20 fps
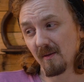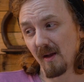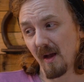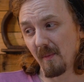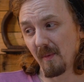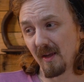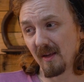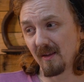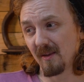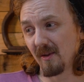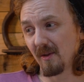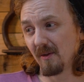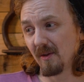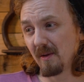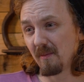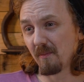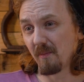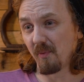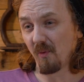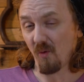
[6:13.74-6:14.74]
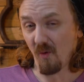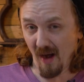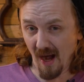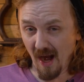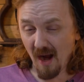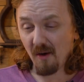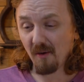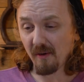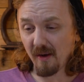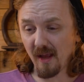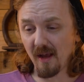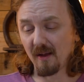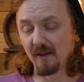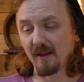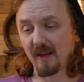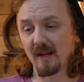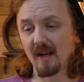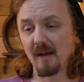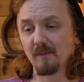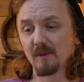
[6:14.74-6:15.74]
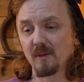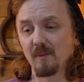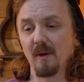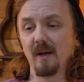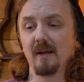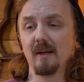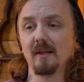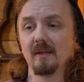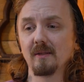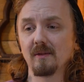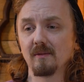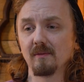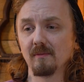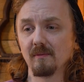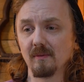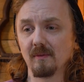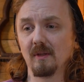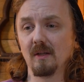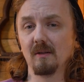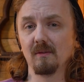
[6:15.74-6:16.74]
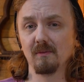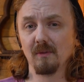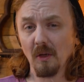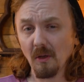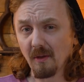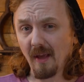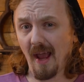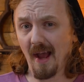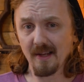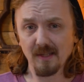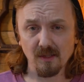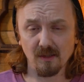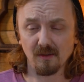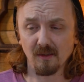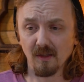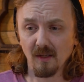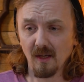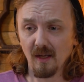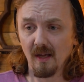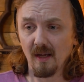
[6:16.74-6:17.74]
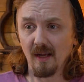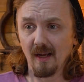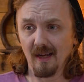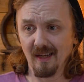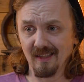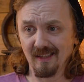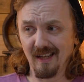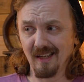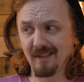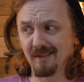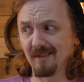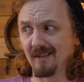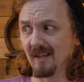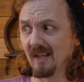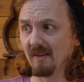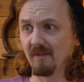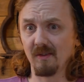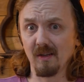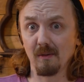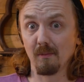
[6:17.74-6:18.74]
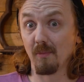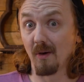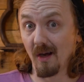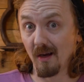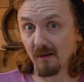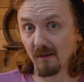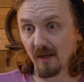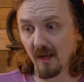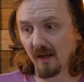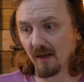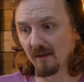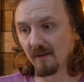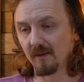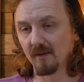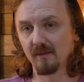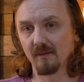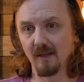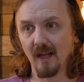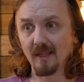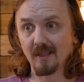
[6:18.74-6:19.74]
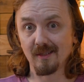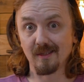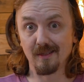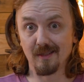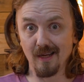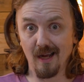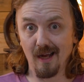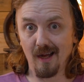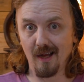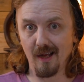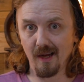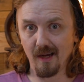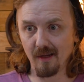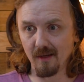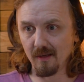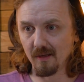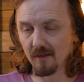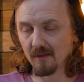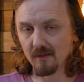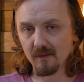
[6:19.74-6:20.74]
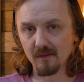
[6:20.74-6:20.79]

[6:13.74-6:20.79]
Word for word: I mean, the only brown ale that comes to mind is, you know, Newcastle. And that's not even a brown ale. That's dyed.